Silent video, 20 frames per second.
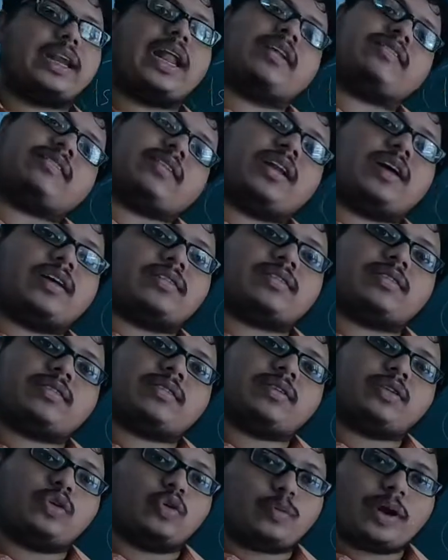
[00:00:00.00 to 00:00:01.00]
last
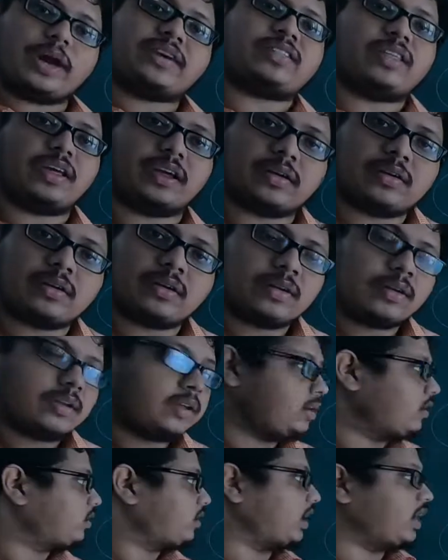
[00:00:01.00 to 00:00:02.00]
class, you might think
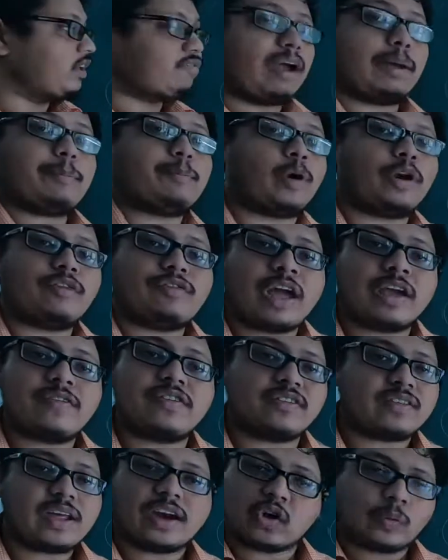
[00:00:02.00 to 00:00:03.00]
35.5
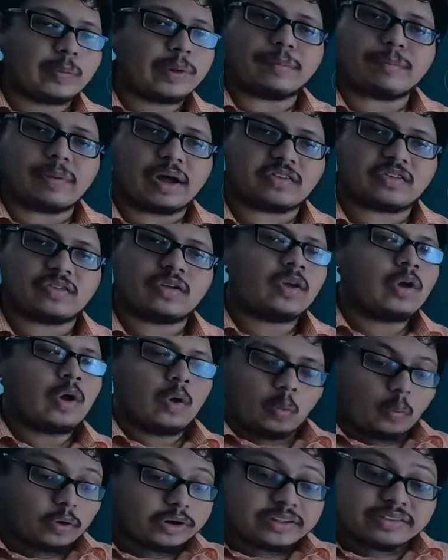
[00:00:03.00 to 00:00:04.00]
is the atomic mass.
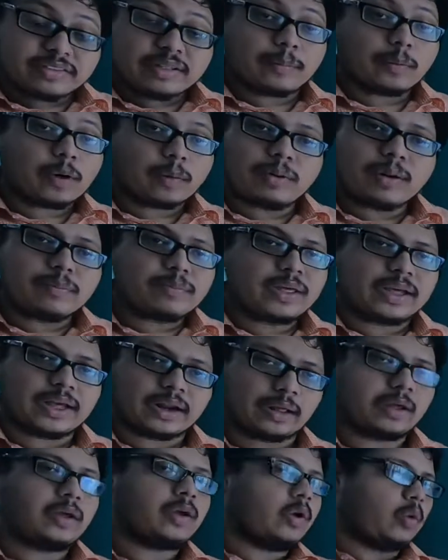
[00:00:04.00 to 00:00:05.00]
What is the problem
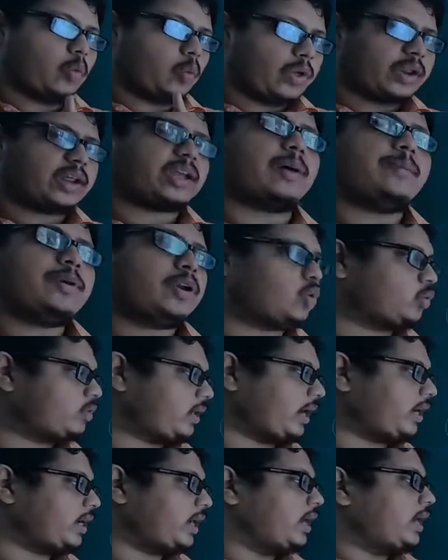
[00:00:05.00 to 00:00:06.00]
there? We are coming to
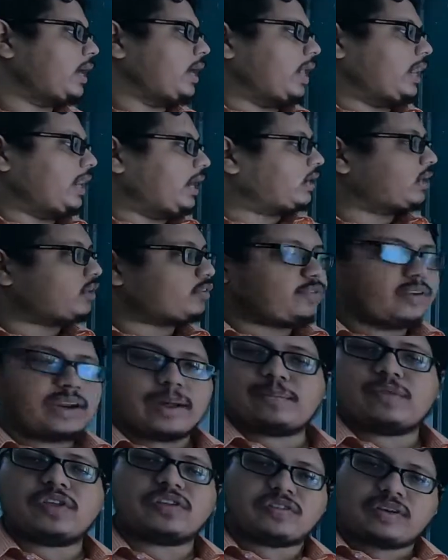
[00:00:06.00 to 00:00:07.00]
that. Let us fill
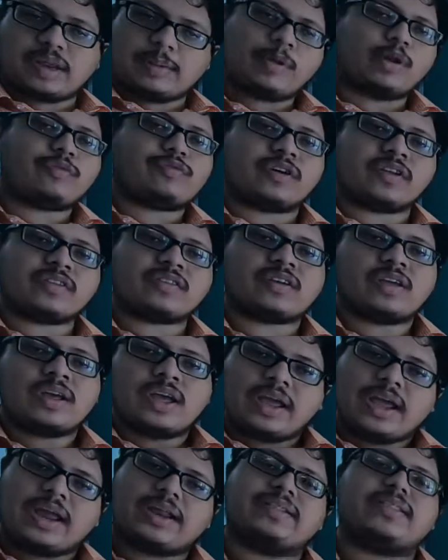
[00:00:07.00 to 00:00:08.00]
up this table first
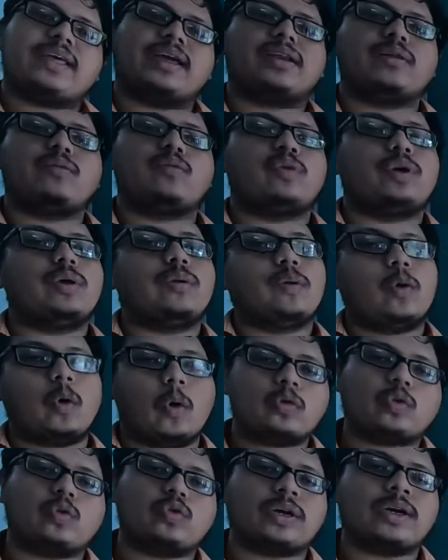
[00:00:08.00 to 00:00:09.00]
and then we
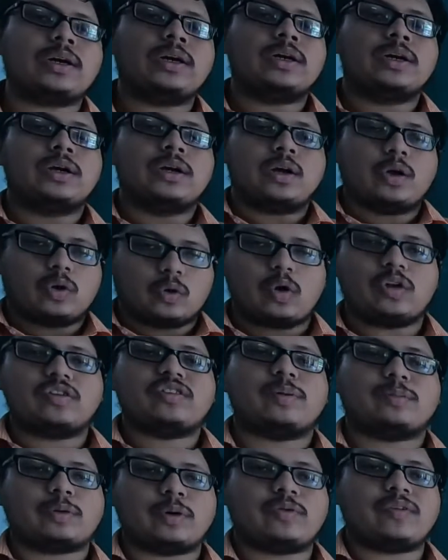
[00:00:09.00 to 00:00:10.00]
will go to the
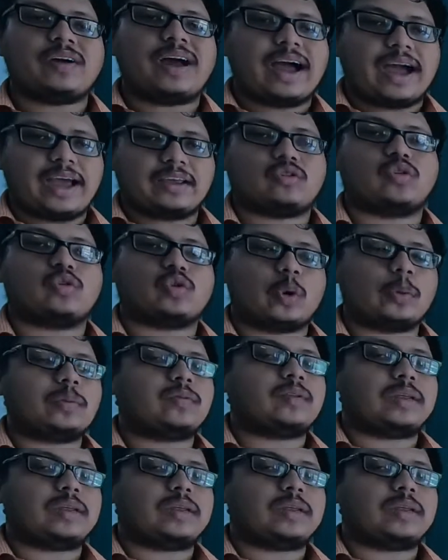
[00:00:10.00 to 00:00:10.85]
concept of isotopes